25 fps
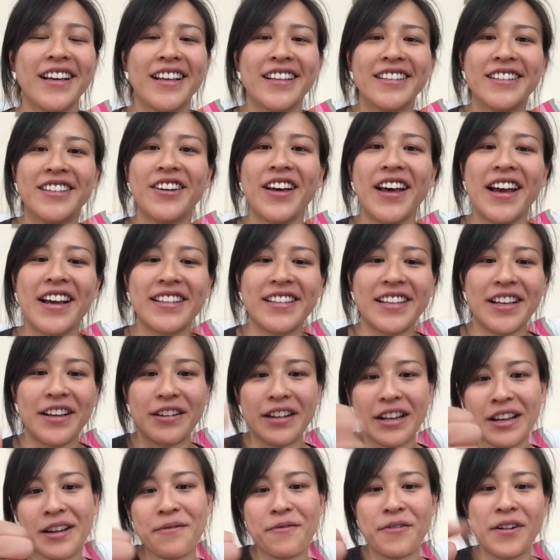So that's it.
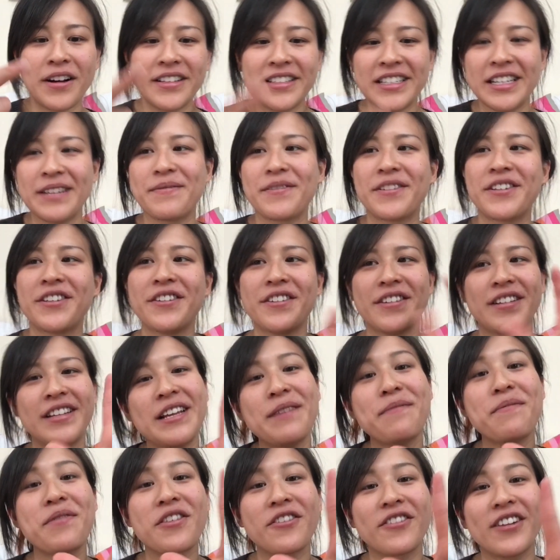Tip 1, tip 2.
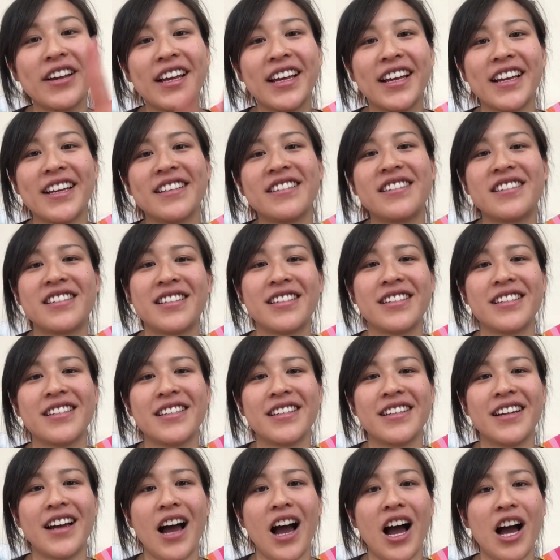Tip 3 is
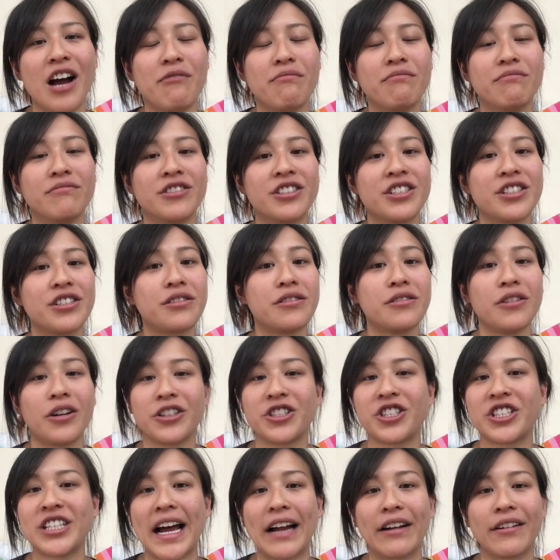to just not
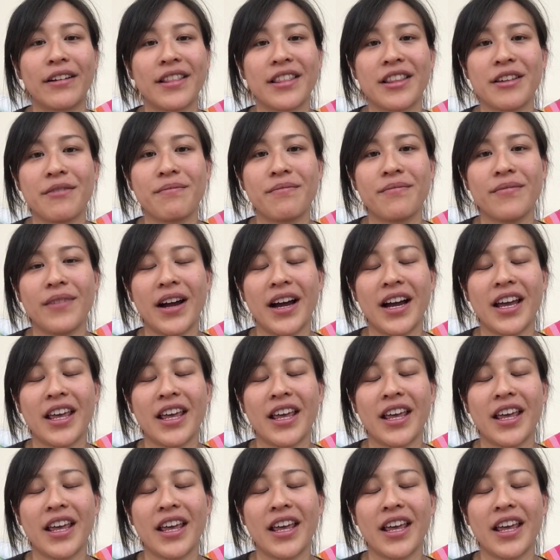shout at them.